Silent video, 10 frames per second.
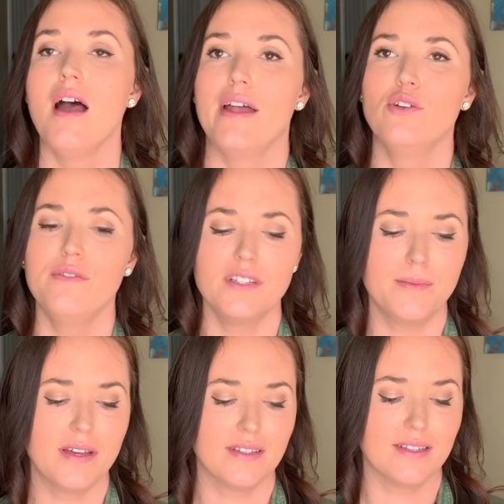I don't know if it's
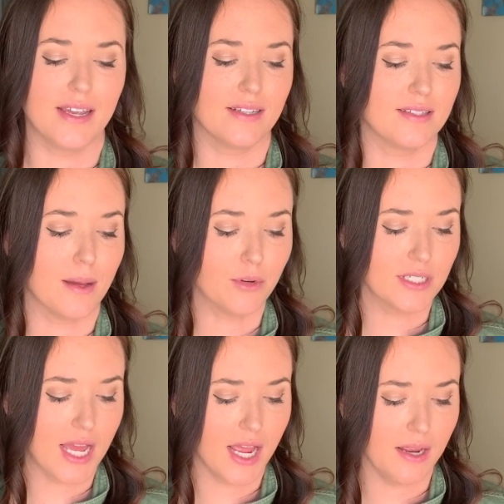because it's like
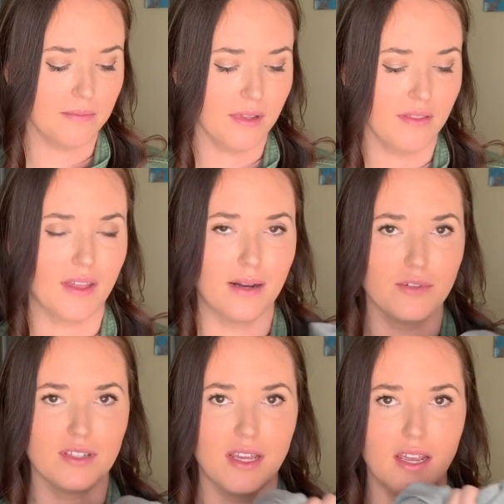summertime that I'm
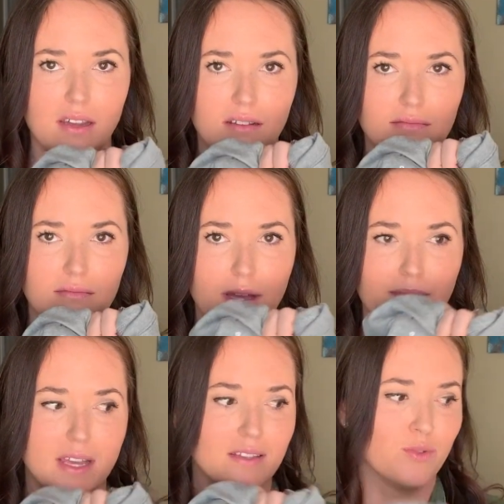just like
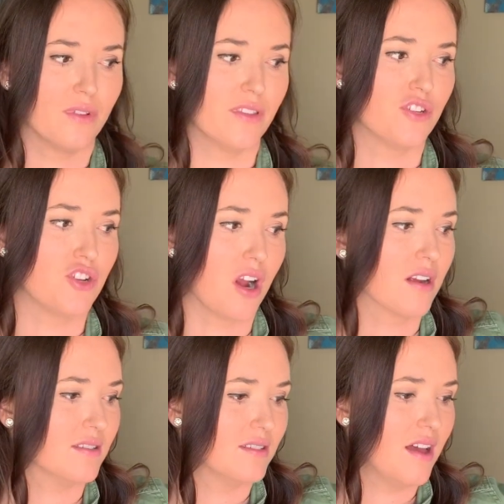obsessed with the shark
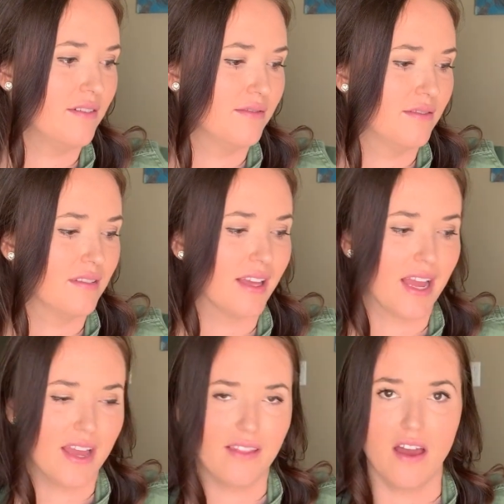stuff. Like I
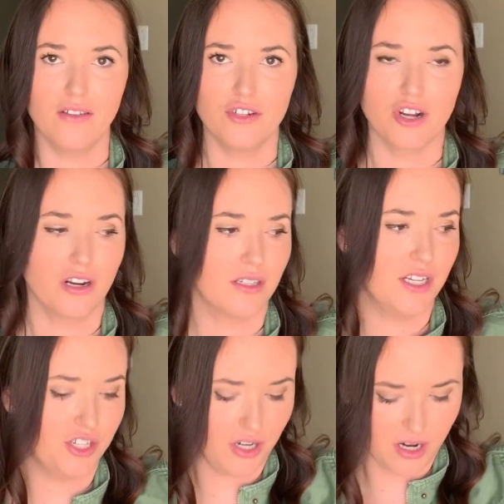had that other shark
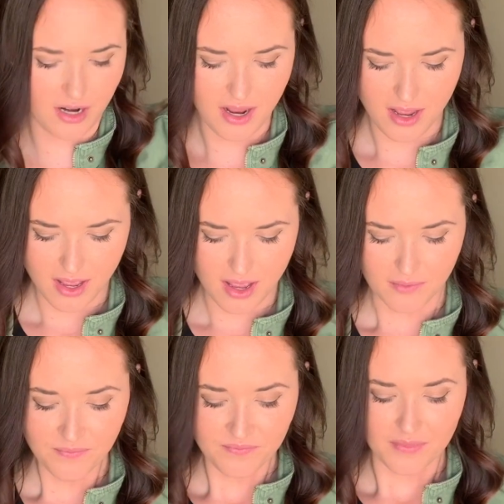t-shirt,
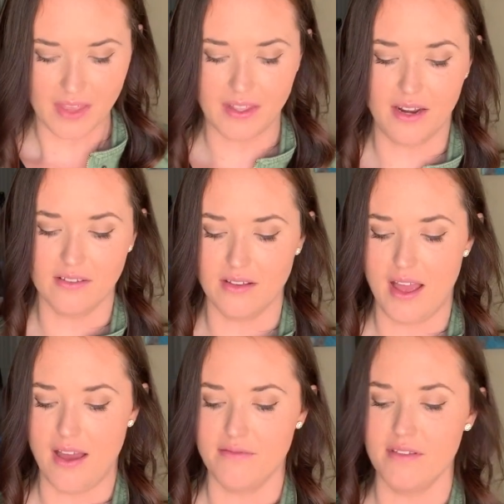and then I also
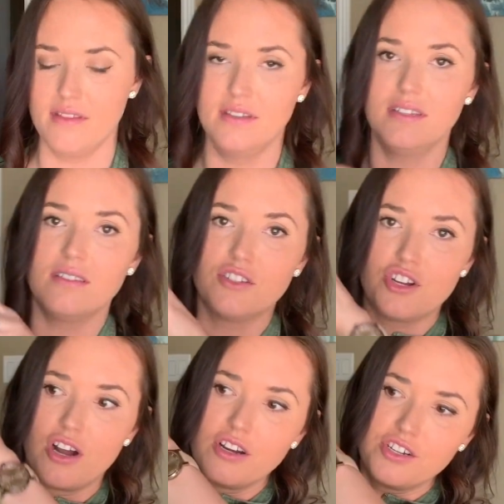have this
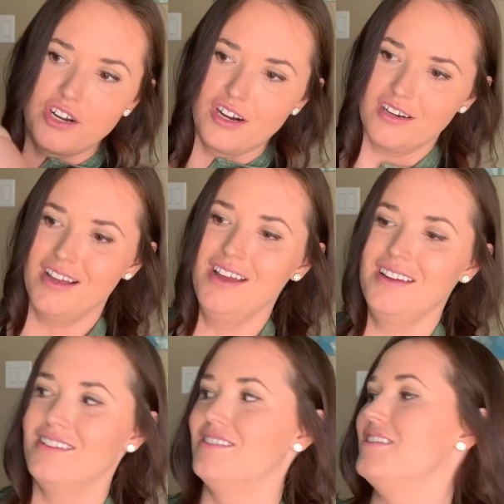shark shirt.
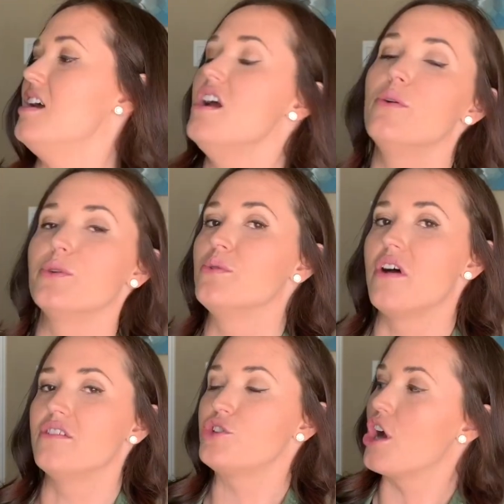I'm doing
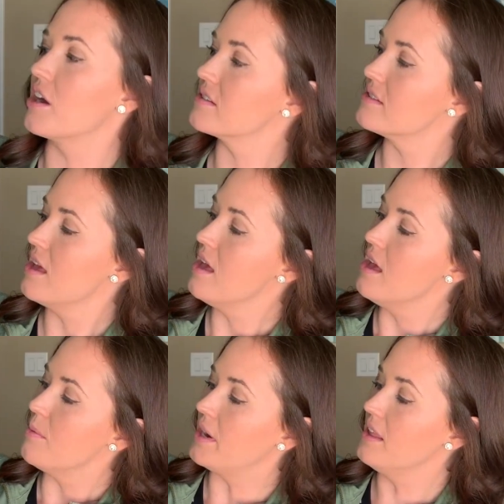all the sharks.
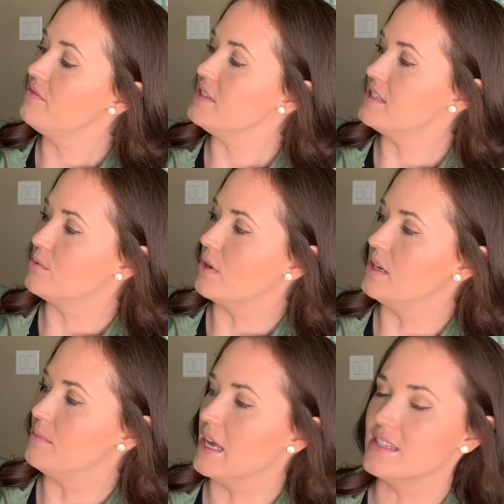But I loved this
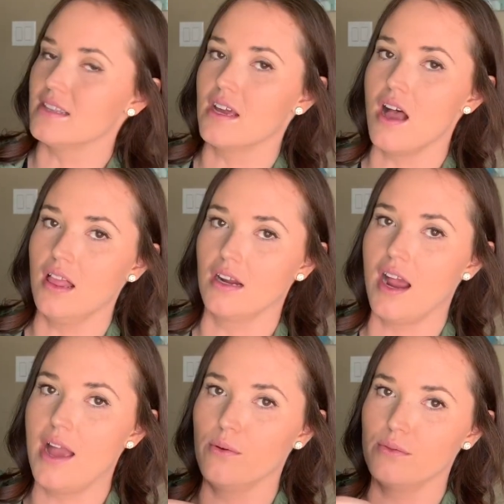one because of the color.
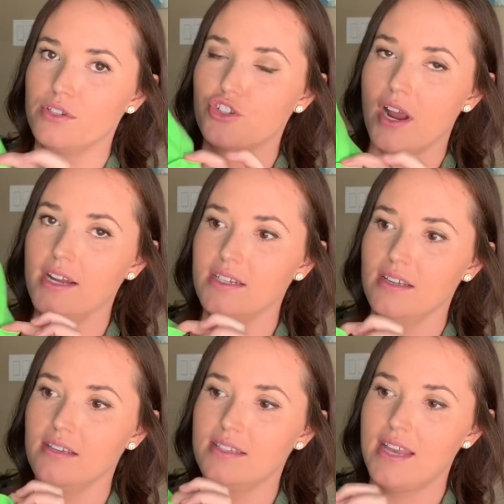I was trying
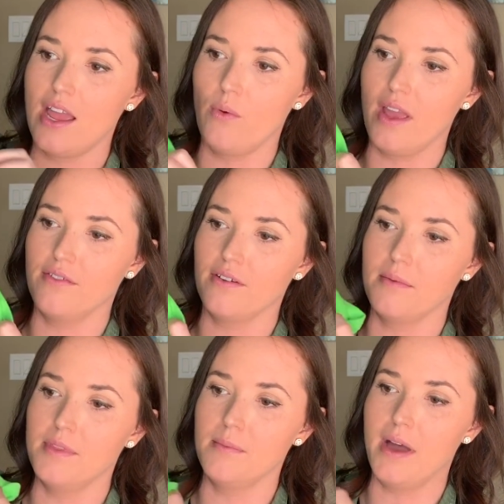to stay away
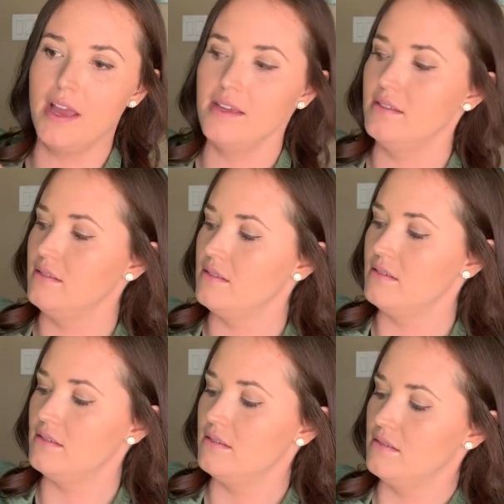from the button
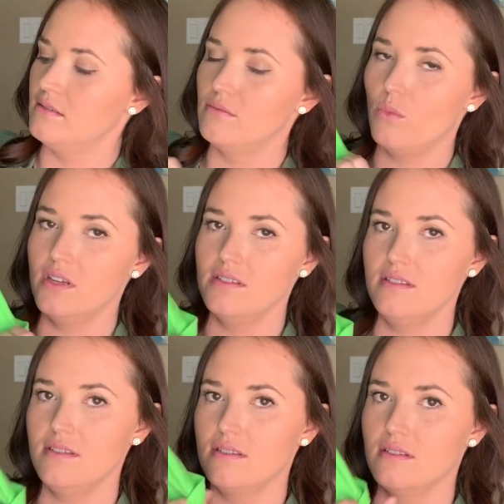
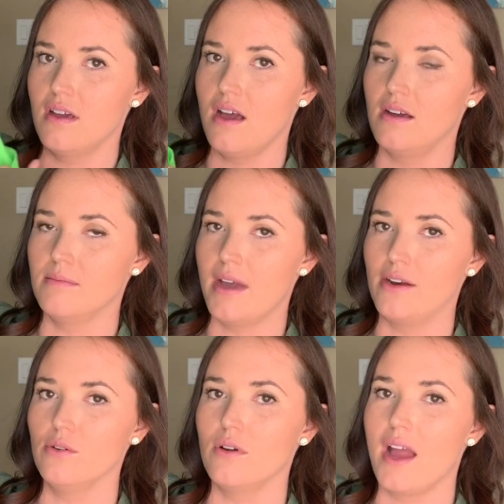ones. I
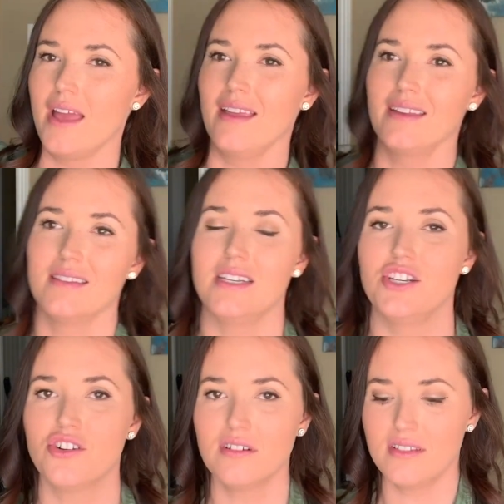don't know. I like the
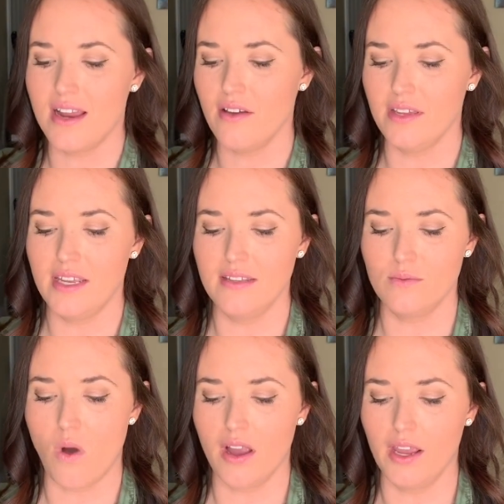t-shirts now that he's
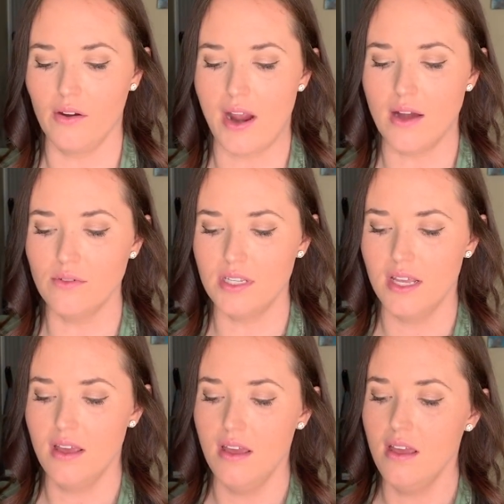walking around.
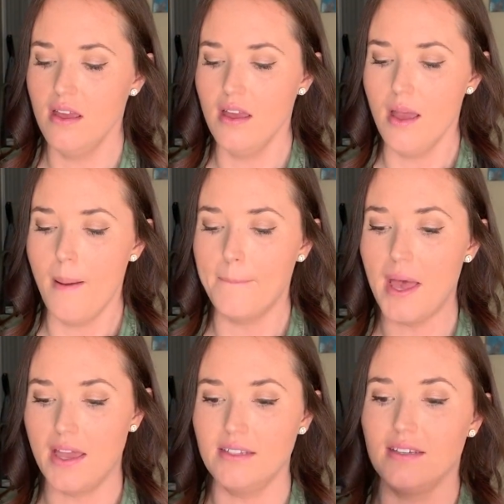
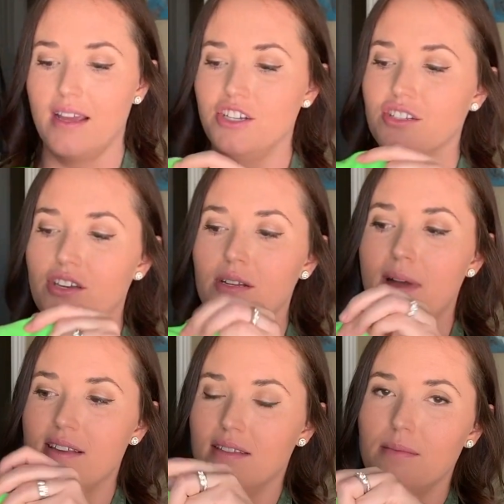But I just couldn't
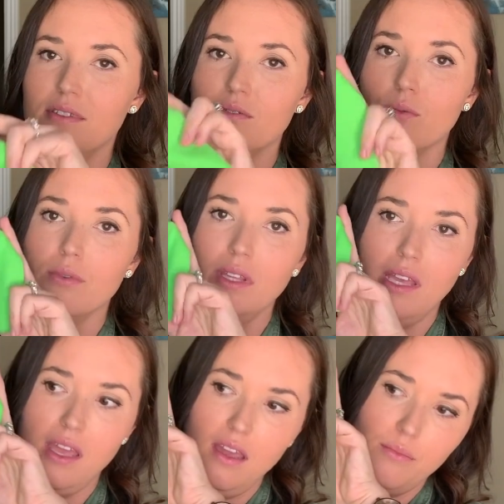pass up this
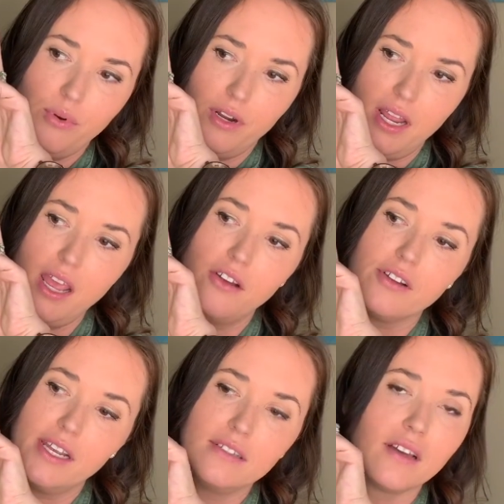really pretty
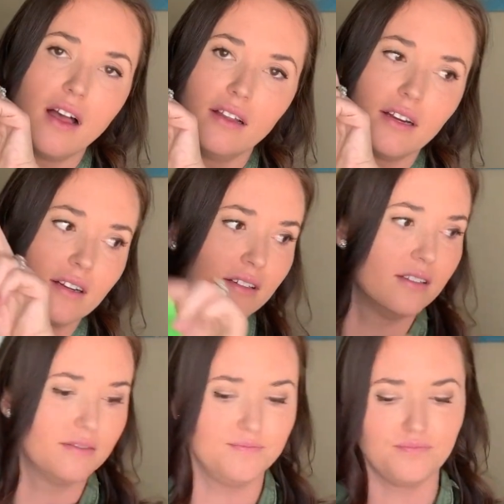green color.
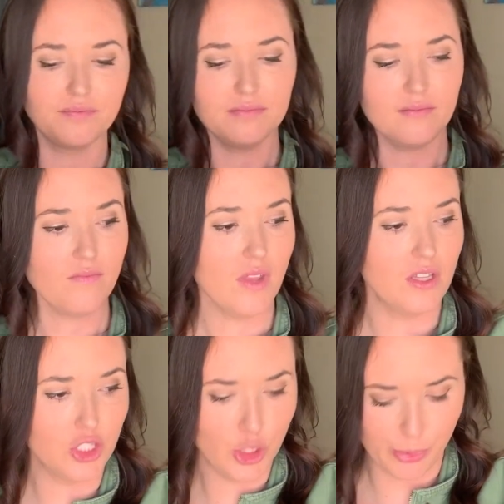
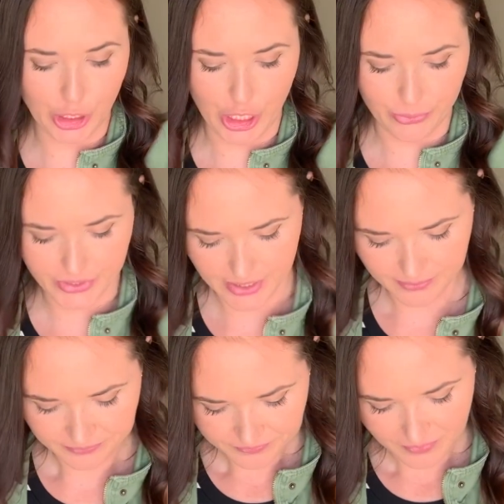Super cute.
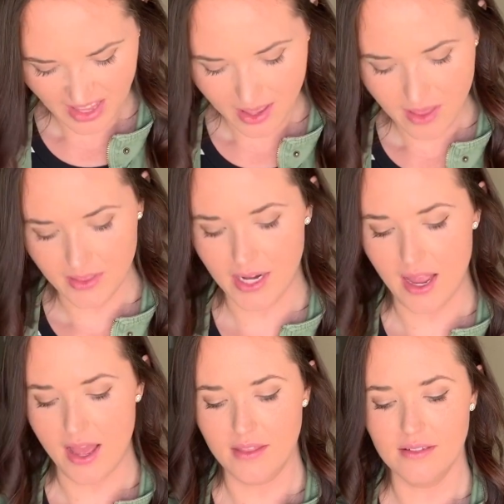Then I
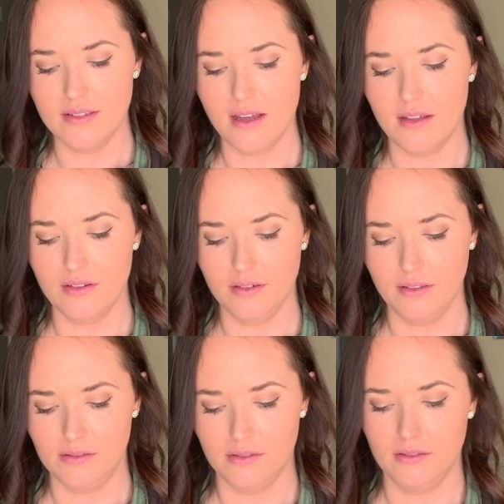got this other
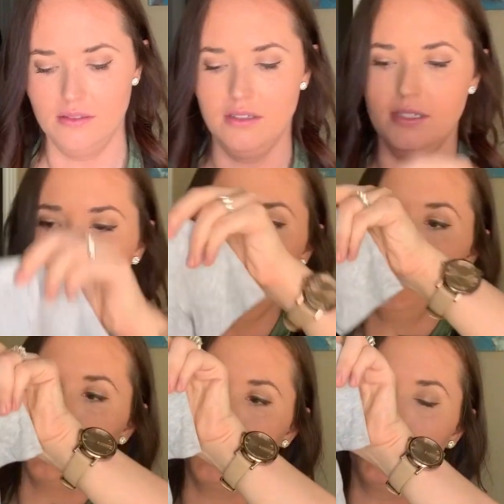little
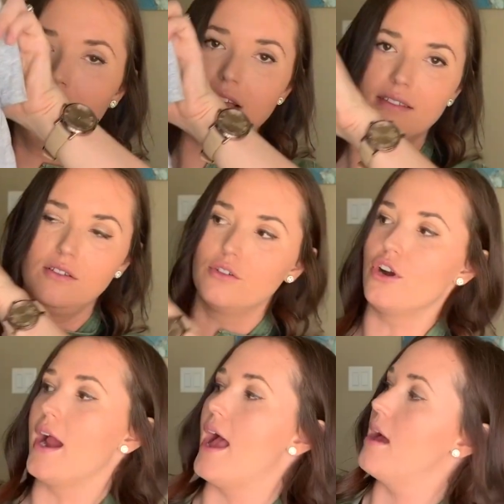t-shirt. It has a little
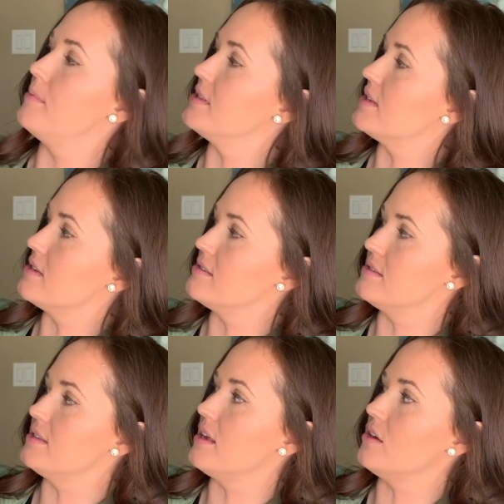crab that says
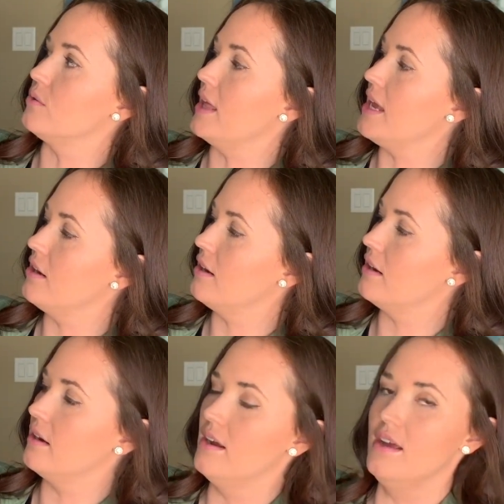"See you
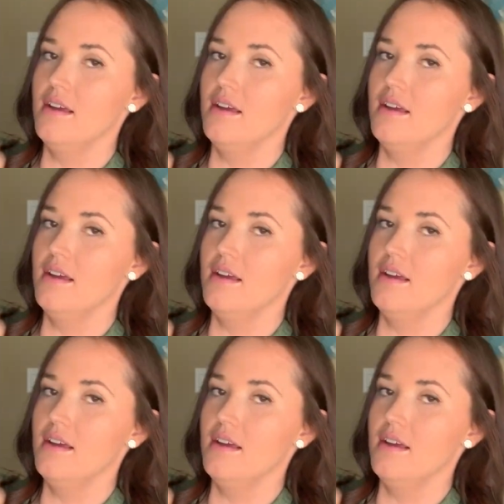later."